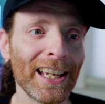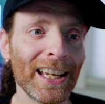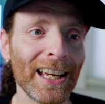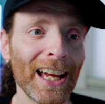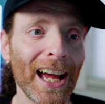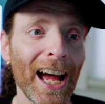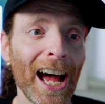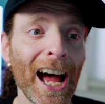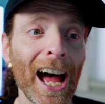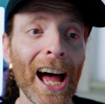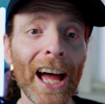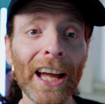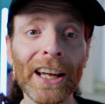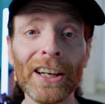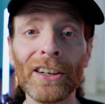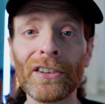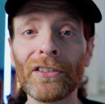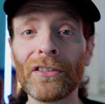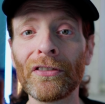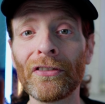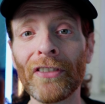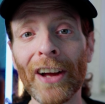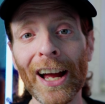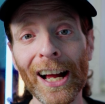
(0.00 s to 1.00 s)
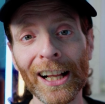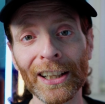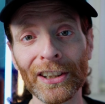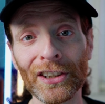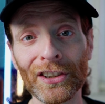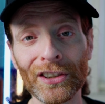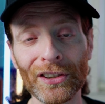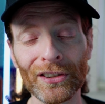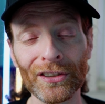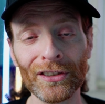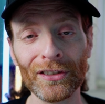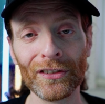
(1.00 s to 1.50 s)
a higher
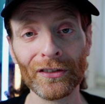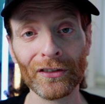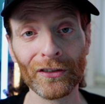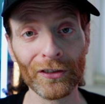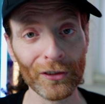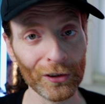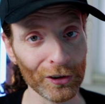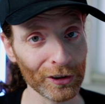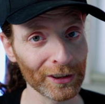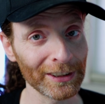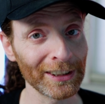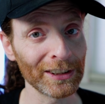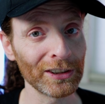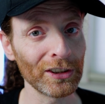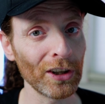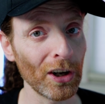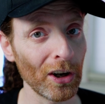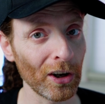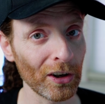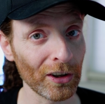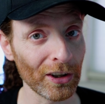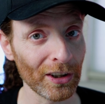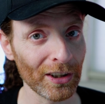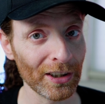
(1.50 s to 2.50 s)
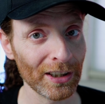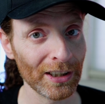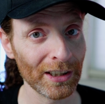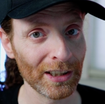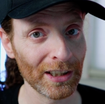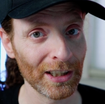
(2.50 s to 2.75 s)
value for the dog.